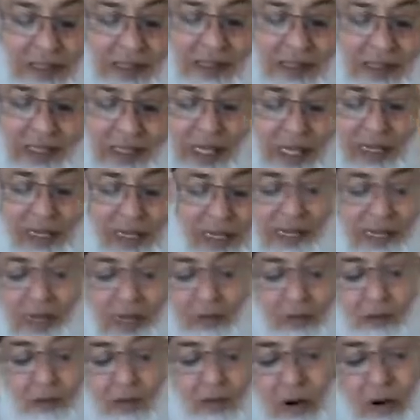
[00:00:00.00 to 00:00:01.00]
It says
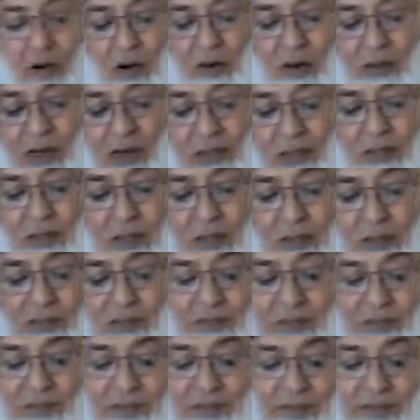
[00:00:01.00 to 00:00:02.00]
that no
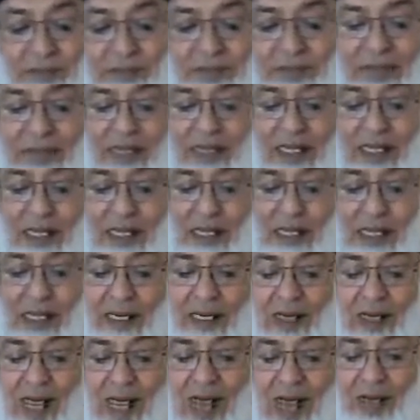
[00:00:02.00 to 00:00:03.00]
workroom
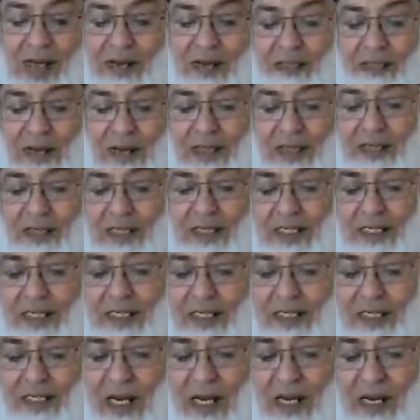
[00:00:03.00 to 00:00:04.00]
in any factory
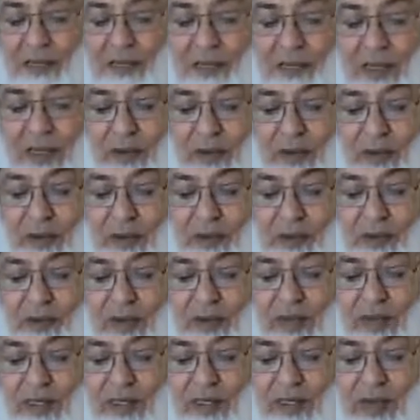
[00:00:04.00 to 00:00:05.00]
shall be
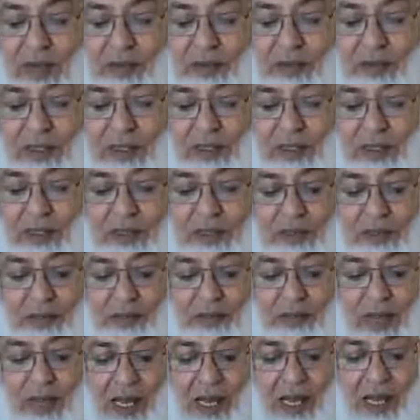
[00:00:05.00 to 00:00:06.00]
overcrowded
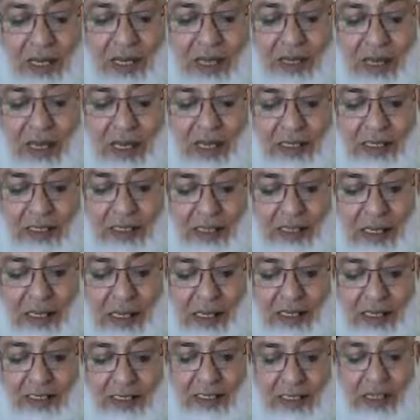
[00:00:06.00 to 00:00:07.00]
to an
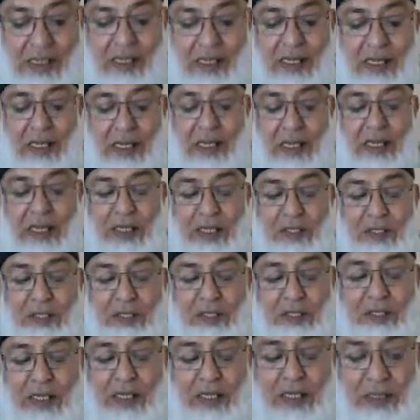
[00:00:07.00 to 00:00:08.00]
extent
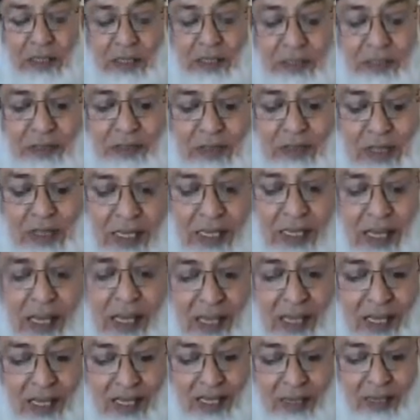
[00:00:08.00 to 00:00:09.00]
injurious to the
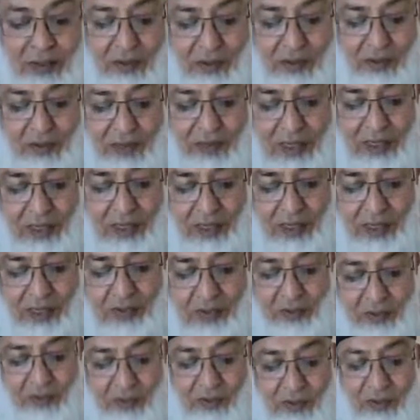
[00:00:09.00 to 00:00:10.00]
health of the
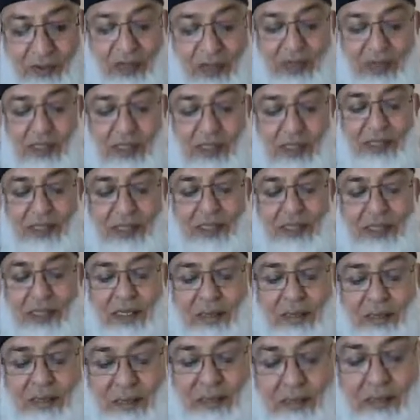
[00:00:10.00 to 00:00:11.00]
workers
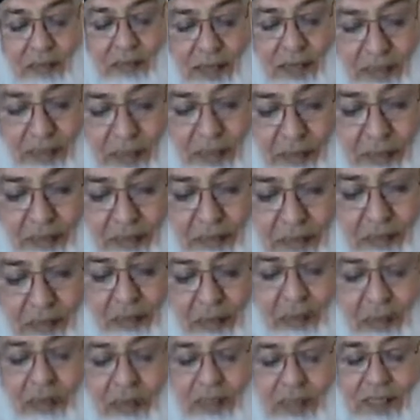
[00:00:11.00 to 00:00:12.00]

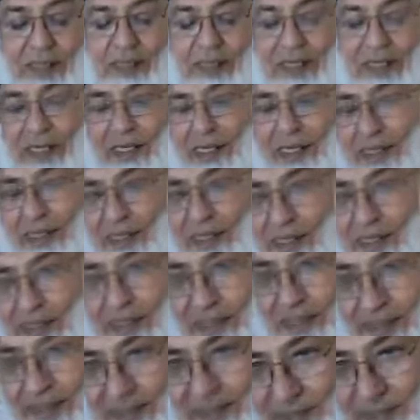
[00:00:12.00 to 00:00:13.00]
employed
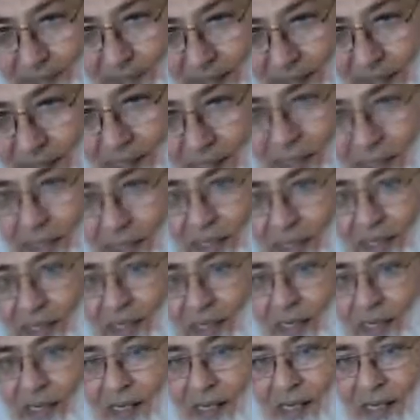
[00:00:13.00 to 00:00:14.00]
therein.
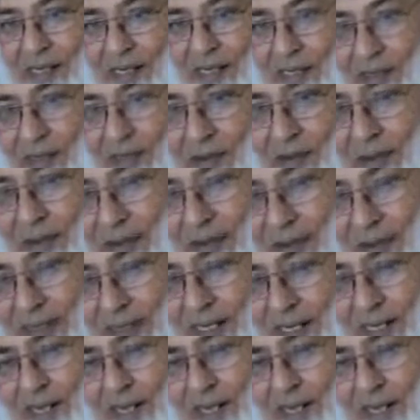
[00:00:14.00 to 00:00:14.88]
Look,